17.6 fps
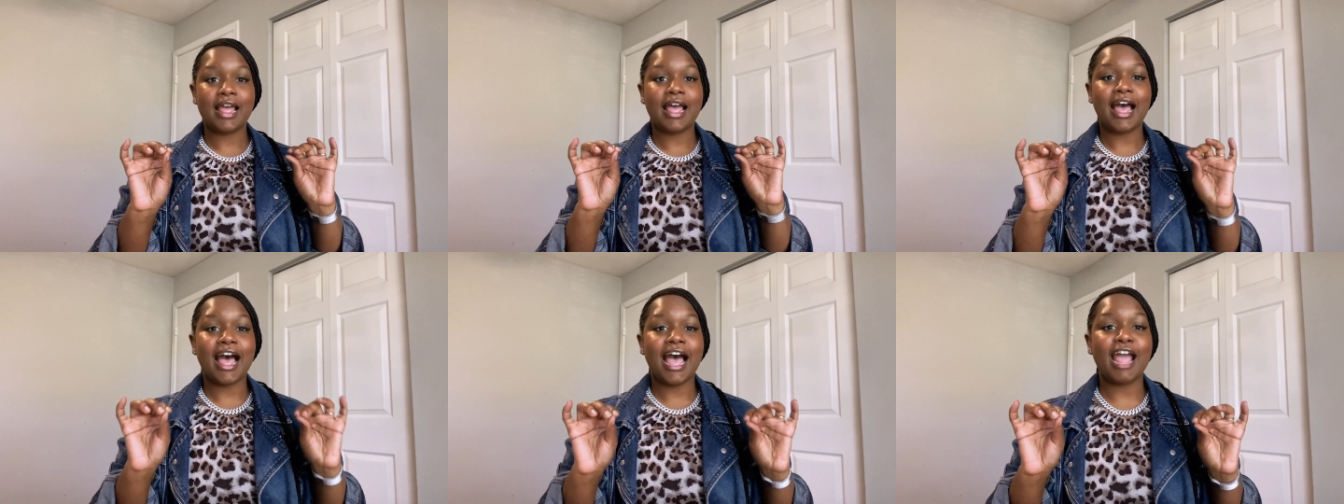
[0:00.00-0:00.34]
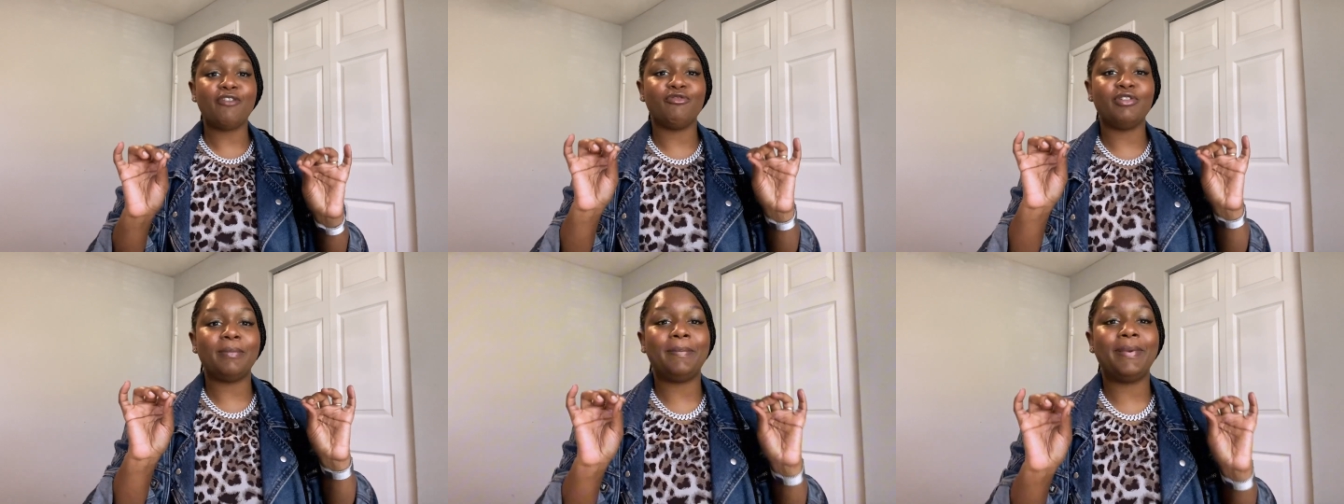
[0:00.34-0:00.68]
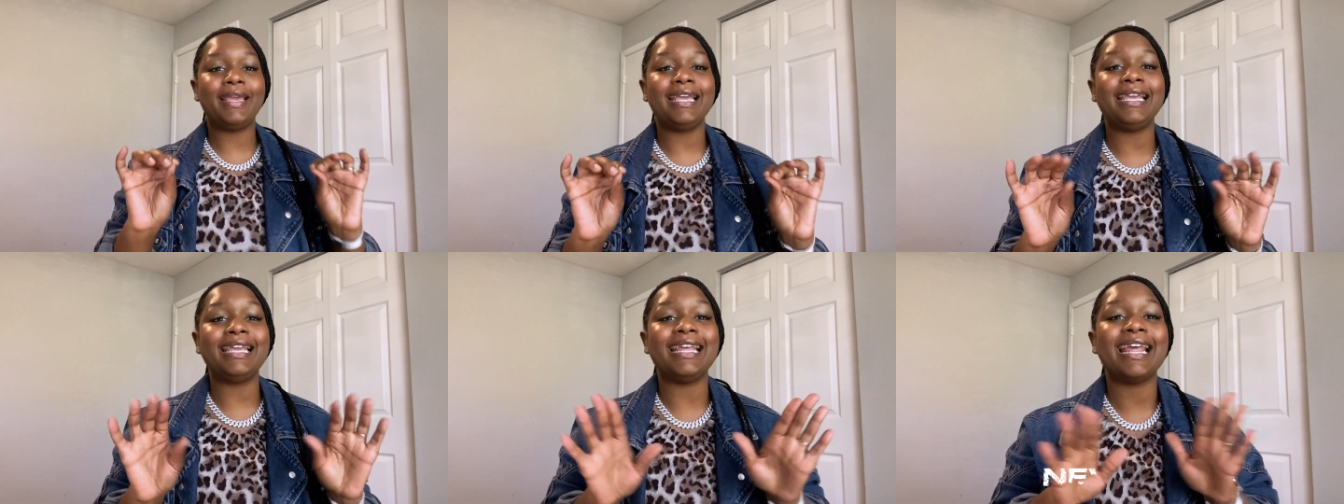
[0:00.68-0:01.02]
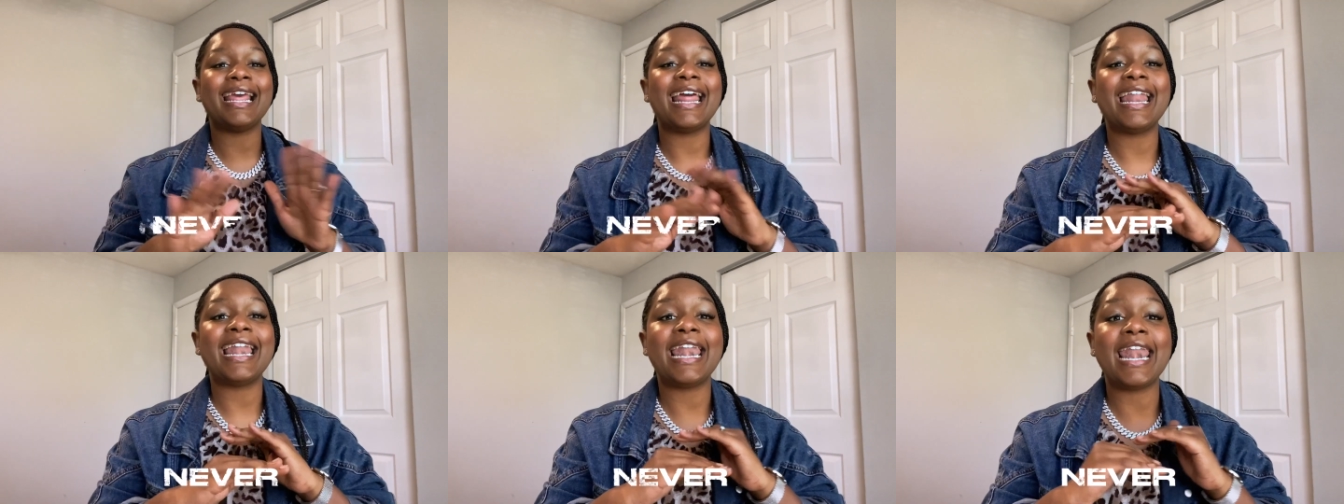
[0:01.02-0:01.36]
I repeat,
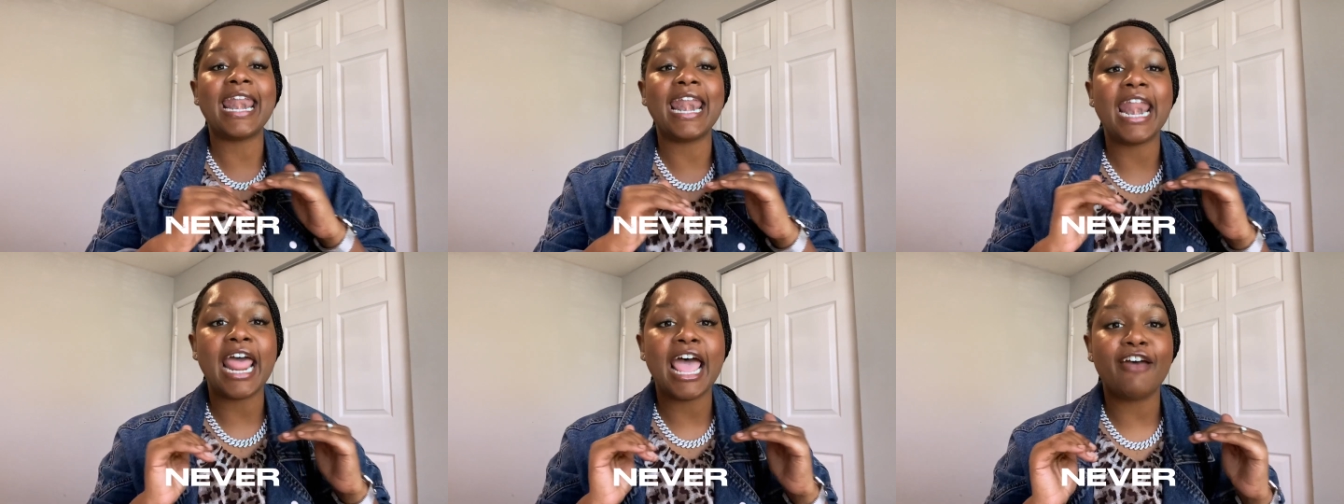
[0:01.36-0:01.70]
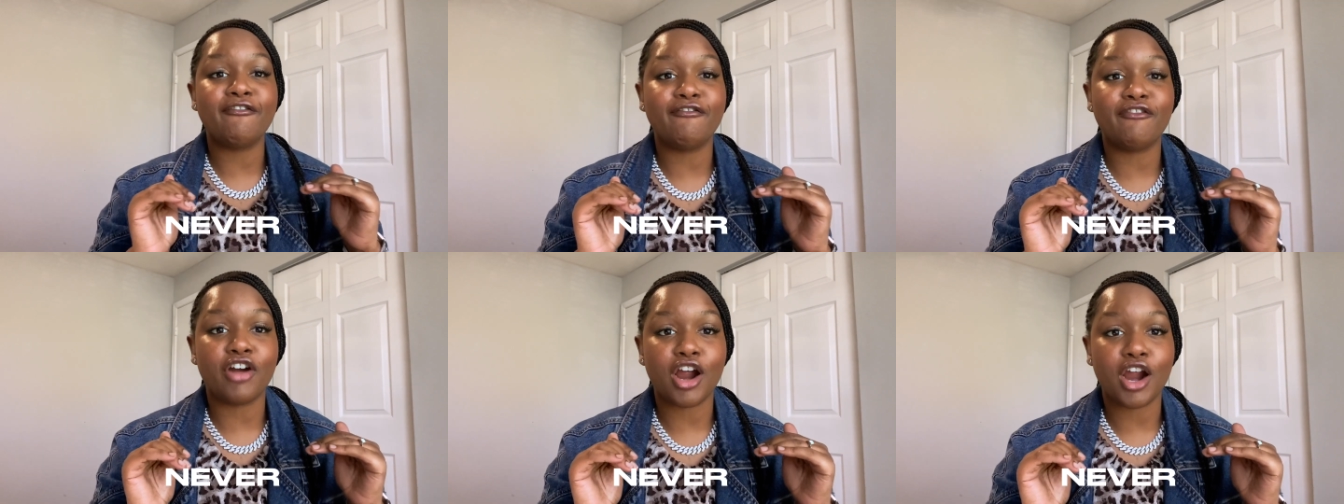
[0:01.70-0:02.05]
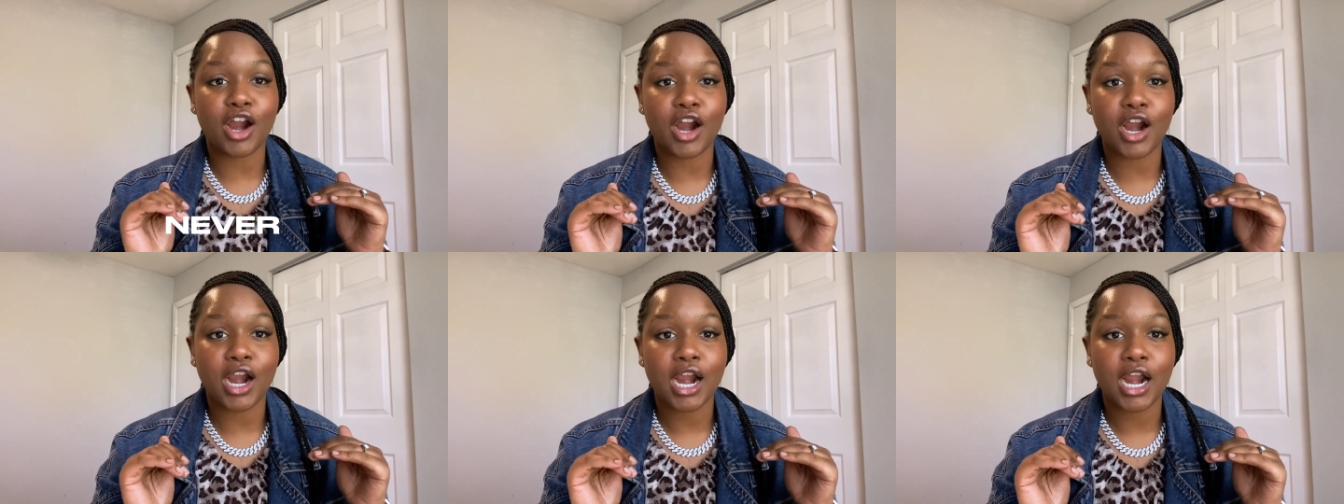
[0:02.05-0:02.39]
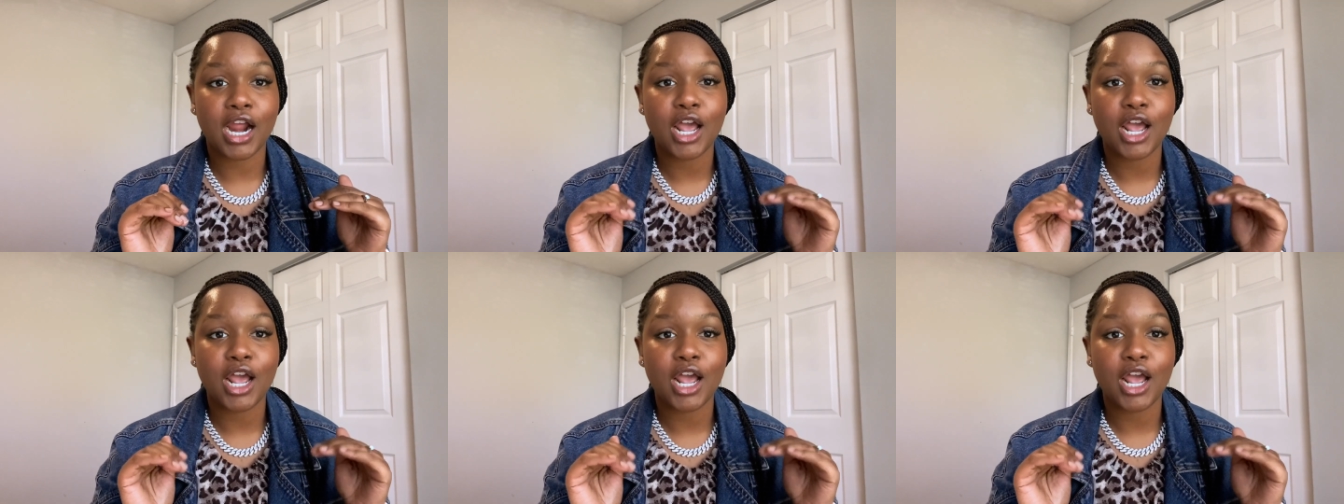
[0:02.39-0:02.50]
never